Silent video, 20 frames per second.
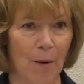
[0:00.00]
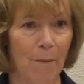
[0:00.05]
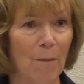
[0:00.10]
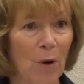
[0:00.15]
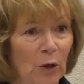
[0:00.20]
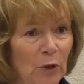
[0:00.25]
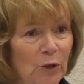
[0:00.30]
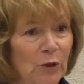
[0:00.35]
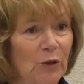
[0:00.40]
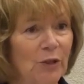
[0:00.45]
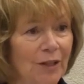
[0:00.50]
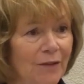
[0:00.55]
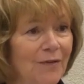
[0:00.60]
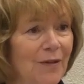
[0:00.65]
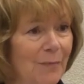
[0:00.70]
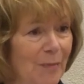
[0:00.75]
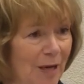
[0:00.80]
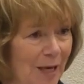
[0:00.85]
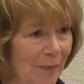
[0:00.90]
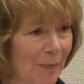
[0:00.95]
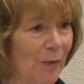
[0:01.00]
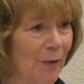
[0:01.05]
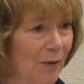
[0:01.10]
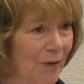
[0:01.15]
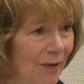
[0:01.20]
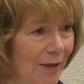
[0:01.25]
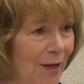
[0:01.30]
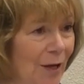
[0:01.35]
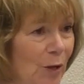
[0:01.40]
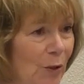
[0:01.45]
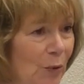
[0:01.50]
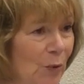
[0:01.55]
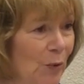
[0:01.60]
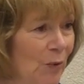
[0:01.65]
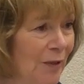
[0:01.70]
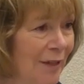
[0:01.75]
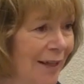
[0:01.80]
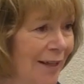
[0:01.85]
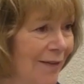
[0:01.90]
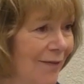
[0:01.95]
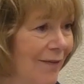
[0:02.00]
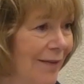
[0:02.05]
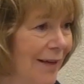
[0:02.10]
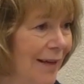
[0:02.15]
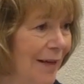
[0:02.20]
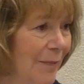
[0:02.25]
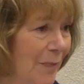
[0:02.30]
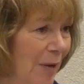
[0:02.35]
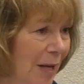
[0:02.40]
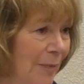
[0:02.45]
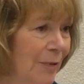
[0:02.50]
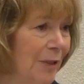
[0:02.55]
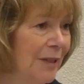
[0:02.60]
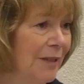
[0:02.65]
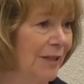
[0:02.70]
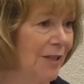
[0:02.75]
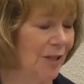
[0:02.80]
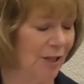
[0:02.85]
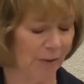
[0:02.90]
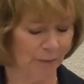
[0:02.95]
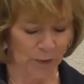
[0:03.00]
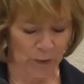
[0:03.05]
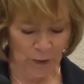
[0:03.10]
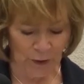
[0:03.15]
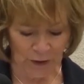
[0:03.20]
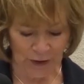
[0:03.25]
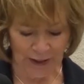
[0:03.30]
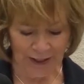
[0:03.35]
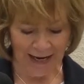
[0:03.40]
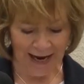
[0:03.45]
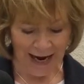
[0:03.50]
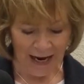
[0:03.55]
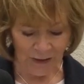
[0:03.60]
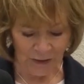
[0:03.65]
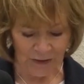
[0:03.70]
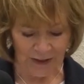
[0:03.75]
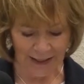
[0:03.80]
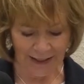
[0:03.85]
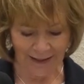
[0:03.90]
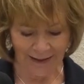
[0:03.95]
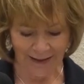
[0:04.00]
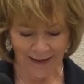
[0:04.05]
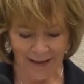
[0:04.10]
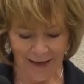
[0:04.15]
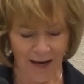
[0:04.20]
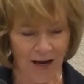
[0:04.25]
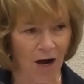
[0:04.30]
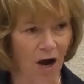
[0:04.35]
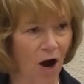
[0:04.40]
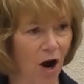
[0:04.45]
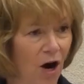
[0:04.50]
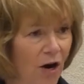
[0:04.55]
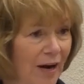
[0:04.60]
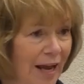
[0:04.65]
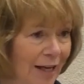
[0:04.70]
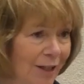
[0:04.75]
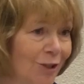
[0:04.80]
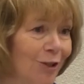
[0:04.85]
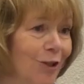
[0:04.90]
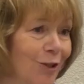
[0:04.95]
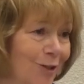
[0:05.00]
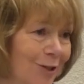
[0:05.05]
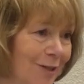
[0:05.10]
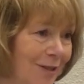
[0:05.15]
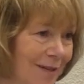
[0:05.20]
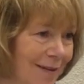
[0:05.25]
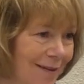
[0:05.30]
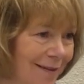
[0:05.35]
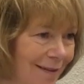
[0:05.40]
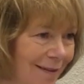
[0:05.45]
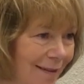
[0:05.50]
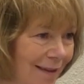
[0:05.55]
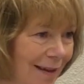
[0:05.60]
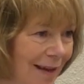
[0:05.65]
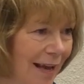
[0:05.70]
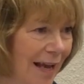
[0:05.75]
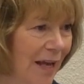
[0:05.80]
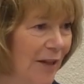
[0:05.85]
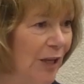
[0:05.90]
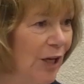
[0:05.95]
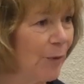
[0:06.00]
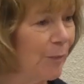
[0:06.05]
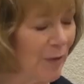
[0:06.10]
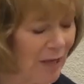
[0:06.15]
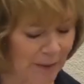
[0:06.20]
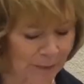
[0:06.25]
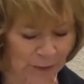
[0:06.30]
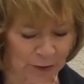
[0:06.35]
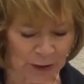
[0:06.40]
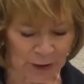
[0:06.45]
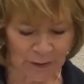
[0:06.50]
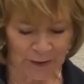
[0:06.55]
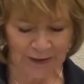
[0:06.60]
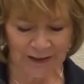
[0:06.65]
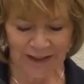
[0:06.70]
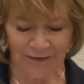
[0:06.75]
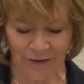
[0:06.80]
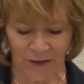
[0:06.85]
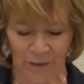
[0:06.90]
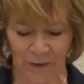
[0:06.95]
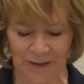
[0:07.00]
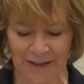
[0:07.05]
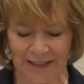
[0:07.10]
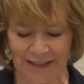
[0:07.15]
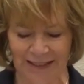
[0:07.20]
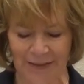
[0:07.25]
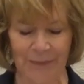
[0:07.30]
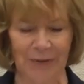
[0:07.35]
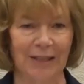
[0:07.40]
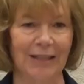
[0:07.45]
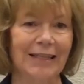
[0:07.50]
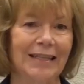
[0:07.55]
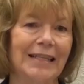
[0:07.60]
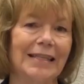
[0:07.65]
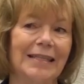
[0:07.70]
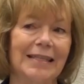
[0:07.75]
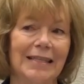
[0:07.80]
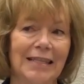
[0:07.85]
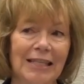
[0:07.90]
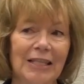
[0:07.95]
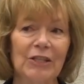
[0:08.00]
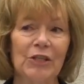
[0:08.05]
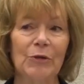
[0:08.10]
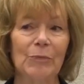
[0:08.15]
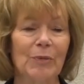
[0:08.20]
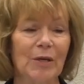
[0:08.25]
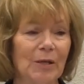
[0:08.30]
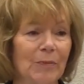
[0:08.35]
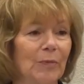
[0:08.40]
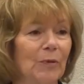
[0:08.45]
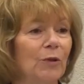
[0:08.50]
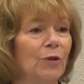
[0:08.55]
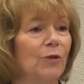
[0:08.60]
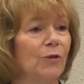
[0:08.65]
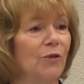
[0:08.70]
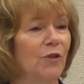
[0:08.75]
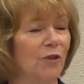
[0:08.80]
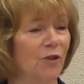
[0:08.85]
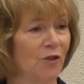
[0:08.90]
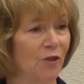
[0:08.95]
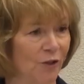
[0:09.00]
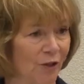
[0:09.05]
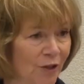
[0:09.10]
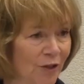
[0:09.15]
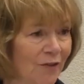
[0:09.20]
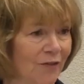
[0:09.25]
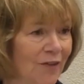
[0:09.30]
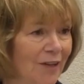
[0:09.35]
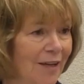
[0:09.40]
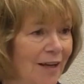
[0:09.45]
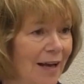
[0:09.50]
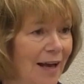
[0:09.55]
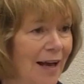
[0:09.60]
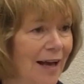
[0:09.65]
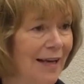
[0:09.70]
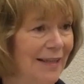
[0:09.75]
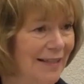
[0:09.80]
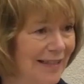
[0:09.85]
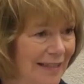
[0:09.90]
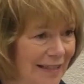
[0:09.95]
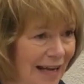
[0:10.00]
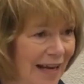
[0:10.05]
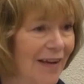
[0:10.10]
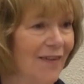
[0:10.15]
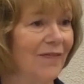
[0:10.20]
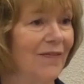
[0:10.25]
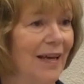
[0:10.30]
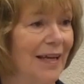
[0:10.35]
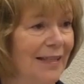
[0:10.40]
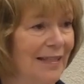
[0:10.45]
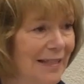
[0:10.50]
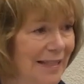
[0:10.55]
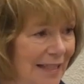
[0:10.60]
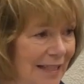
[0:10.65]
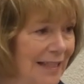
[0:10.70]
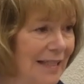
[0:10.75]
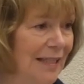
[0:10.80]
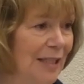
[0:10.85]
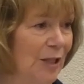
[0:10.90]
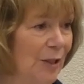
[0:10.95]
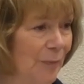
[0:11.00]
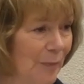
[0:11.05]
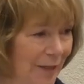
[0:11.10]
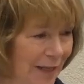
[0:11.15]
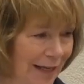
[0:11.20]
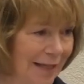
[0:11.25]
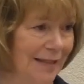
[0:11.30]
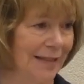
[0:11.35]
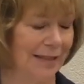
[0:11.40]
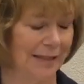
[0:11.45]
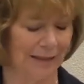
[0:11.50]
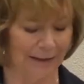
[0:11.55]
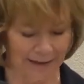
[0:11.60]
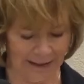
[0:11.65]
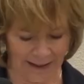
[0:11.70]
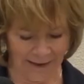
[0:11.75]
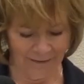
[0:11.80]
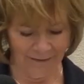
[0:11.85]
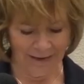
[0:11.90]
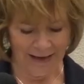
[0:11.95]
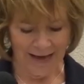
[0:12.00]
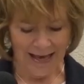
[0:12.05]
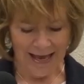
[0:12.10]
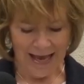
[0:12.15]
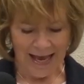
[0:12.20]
Most of the people who live in publicly supported housing are elders. They are people who are living with disabilities. These are people who deserve a safe and decent place to live.